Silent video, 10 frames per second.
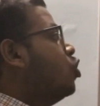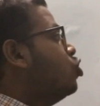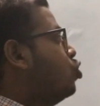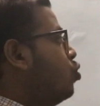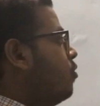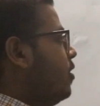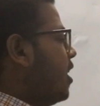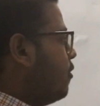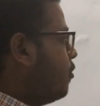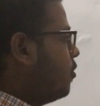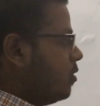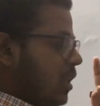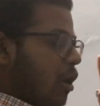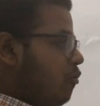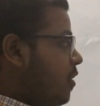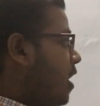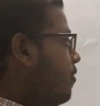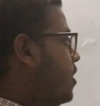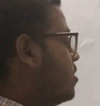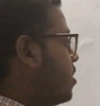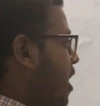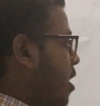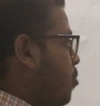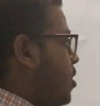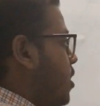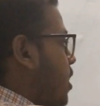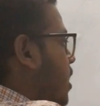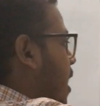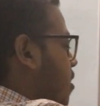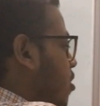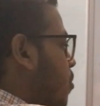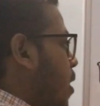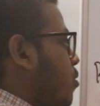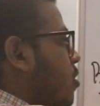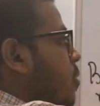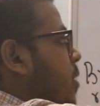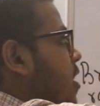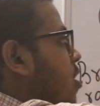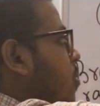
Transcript: So we have described the lateral boundary, medial